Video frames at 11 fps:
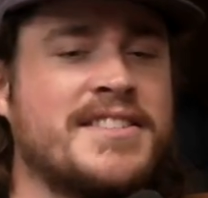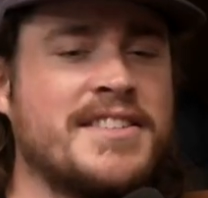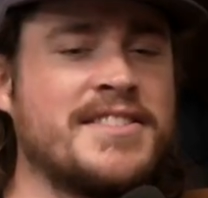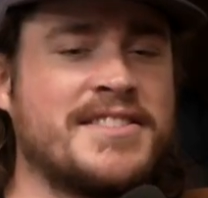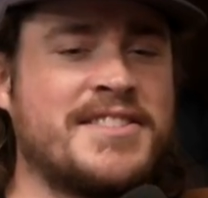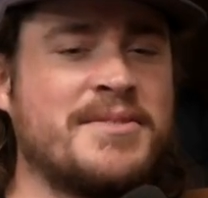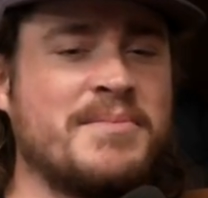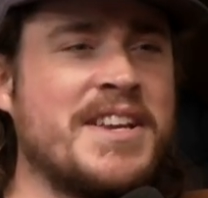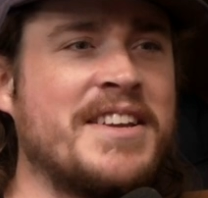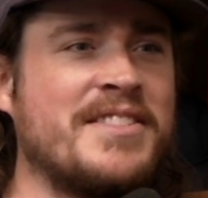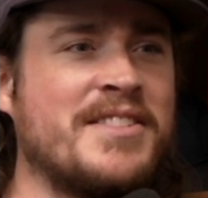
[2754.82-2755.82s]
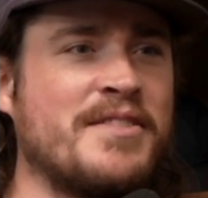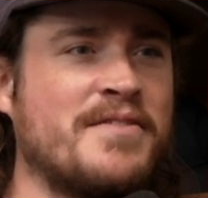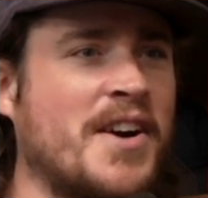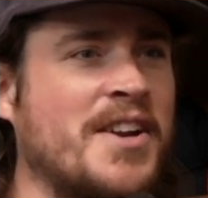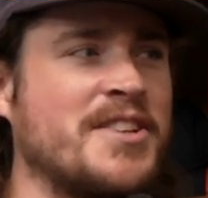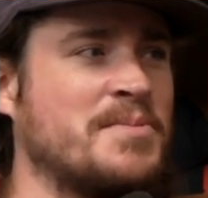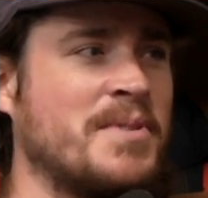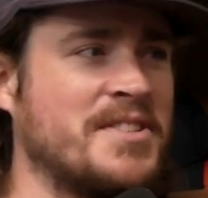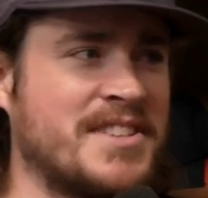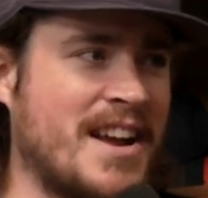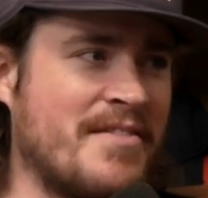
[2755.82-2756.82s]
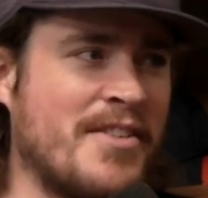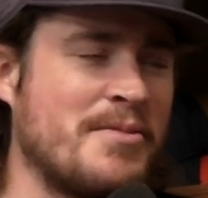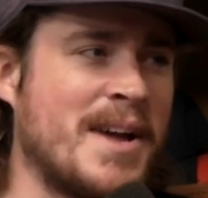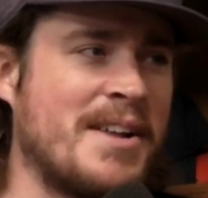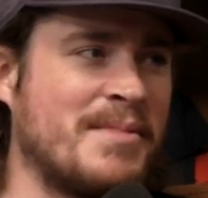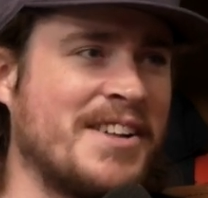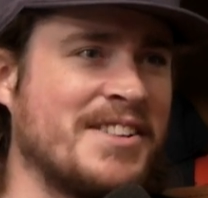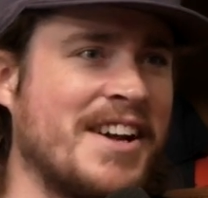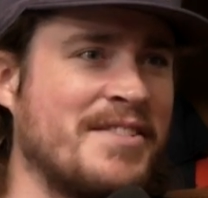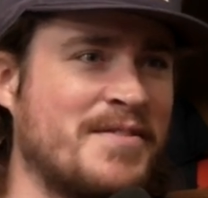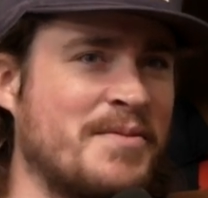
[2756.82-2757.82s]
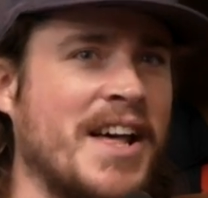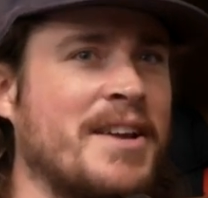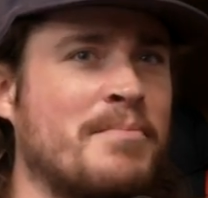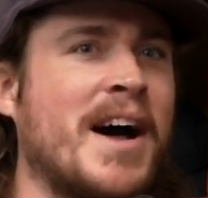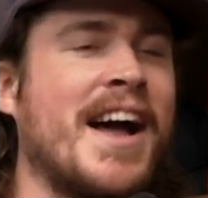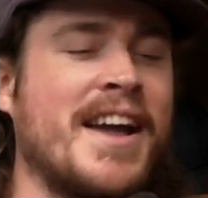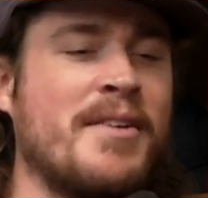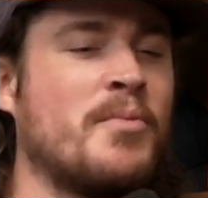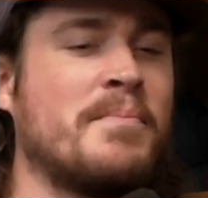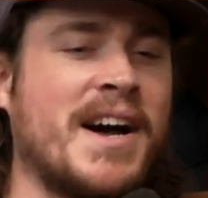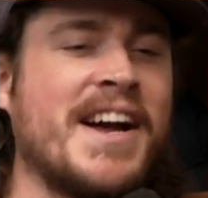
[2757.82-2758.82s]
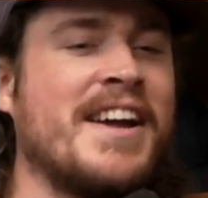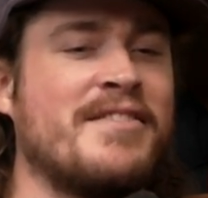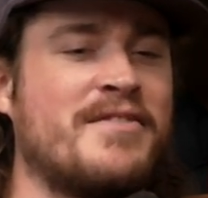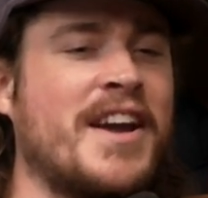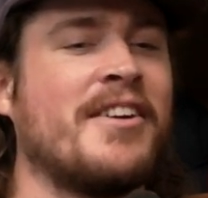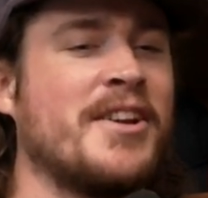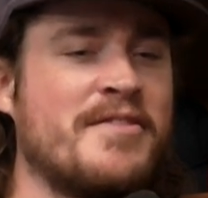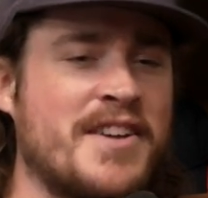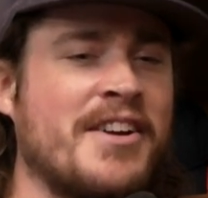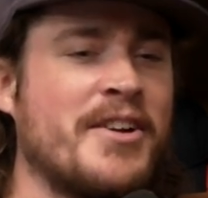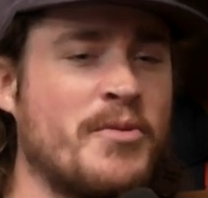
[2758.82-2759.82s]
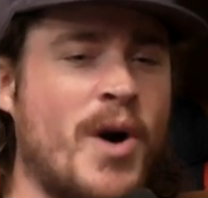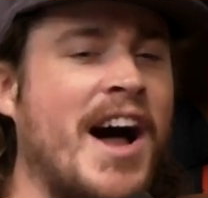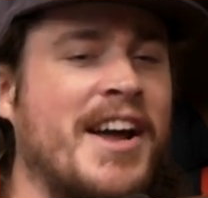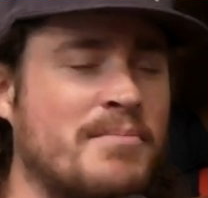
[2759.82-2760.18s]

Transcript: is, to me, the funniest person I've ever met in my life. Like, by a very, very wide